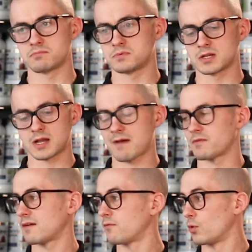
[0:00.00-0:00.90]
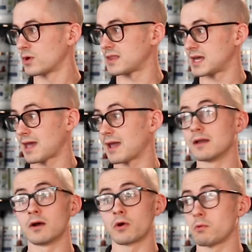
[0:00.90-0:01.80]
Did I have enough water that day?
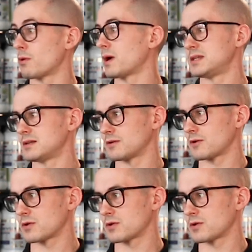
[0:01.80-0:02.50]
Oh no, I didn't.